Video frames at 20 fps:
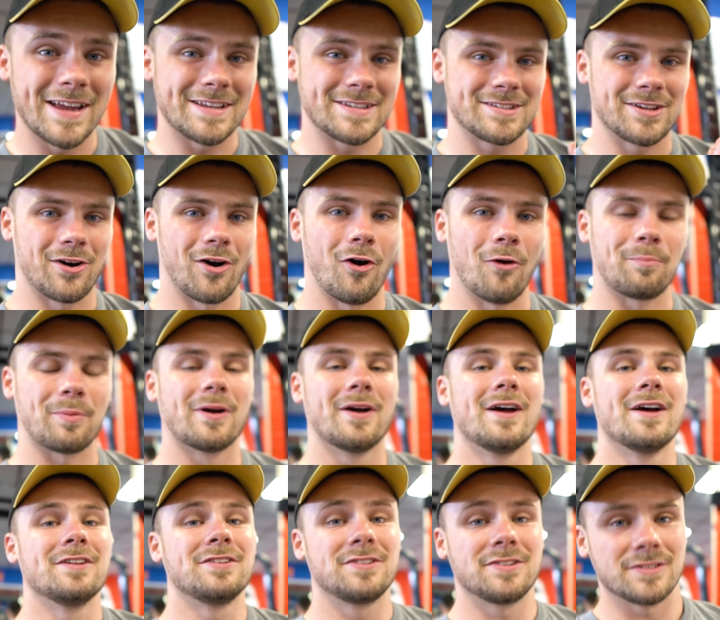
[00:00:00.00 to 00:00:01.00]
a top
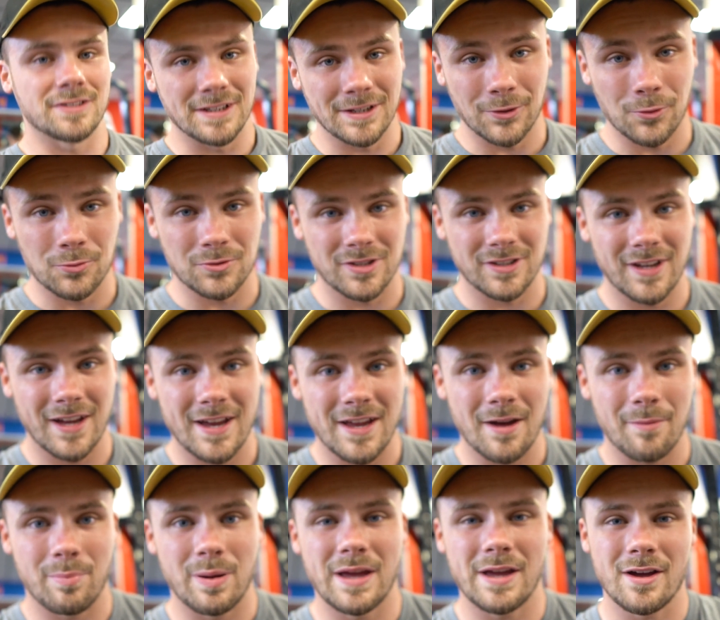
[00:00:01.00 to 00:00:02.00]
single today,
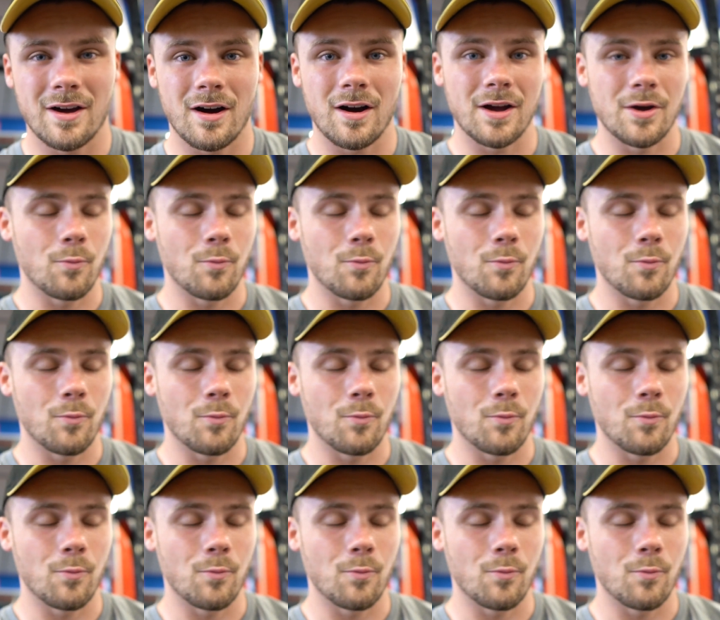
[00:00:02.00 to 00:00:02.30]
a PR.